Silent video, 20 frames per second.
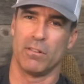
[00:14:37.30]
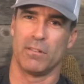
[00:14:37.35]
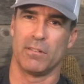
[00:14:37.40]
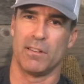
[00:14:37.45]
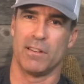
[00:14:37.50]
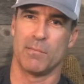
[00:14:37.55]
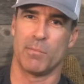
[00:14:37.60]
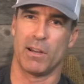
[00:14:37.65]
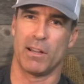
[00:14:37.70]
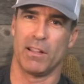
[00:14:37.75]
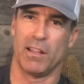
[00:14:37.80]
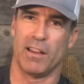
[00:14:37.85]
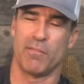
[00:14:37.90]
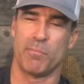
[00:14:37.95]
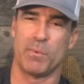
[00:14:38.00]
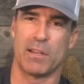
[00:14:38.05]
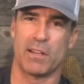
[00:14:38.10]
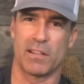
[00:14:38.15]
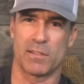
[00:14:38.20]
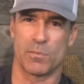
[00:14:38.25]
in my life,
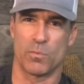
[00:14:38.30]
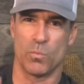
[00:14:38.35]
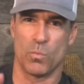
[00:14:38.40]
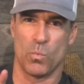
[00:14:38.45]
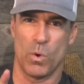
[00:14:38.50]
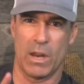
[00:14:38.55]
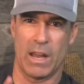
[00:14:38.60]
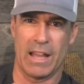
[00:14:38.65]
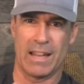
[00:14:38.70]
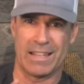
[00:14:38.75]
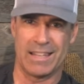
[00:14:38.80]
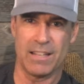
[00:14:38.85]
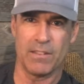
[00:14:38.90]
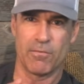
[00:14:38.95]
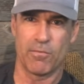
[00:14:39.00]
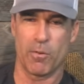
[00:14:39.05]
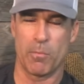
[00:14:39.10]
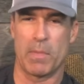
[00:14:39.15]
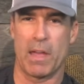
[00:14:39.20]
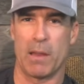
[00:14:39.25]
because what I did
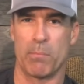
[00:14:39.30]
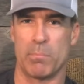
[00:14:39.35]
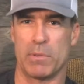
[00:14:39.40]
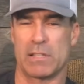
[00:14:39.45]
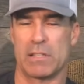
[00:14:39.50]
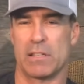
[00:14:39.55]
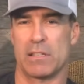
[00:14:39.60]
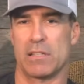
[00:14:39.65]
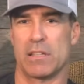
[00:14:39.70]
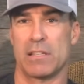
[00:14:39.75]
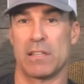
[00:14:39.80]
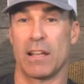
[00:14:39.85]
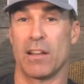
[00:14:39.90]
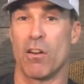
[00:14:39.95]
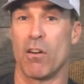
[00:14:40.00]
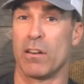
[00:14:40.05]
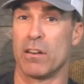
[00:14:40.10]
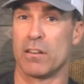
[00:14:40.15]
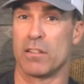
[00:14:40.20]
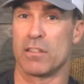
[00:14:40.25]
from that business is I
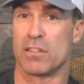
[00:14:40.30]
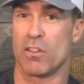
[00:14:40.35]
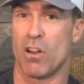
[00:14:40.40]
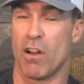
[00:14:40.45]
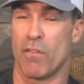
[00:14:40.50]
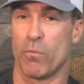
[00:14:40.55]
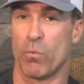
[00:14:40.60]
got into the software